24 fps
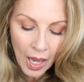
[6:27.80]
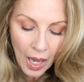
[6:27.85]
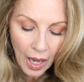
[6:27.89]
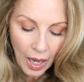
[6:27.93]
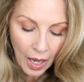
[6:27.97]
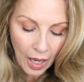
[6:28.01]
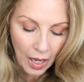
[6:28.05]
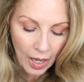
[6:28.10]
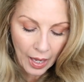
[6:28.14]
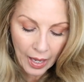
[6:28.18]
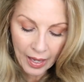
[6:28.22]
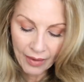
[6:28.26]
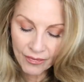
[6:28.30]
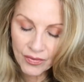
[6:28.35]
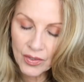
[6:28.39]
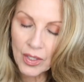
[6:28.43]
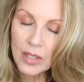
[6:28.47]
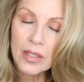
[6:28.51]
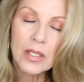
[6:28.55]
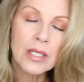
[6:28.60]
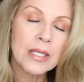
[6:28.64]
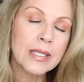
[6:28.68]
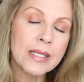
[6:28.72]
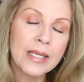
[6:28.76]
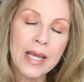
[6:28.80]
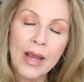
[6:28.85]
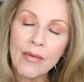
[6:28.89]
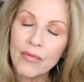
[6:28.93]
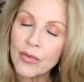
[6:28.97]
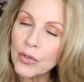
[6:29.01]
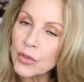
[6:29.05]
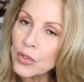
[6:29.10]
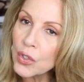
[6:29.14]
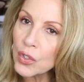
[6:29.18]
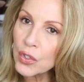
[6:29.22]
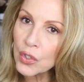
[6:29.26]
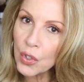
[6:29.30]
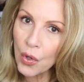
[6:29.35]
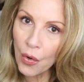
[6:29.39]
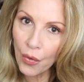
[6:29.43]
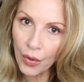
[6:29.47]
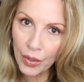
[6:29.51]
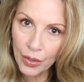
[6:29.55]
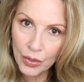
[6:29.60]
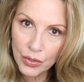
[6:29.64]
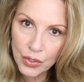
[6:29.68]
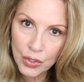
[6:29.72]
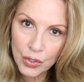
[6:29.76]
Uh, I have done several
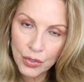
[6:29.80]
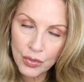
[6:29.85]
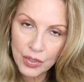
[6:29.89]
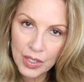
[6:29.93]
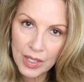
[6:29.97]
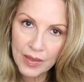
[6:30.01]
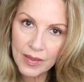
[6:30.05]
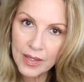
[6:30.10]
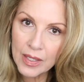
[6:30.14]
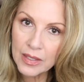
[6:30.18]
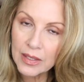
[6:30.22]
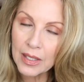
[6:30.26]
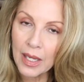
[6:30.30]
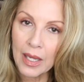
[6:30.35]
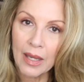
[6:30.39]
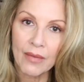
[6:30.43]
tutorials using this.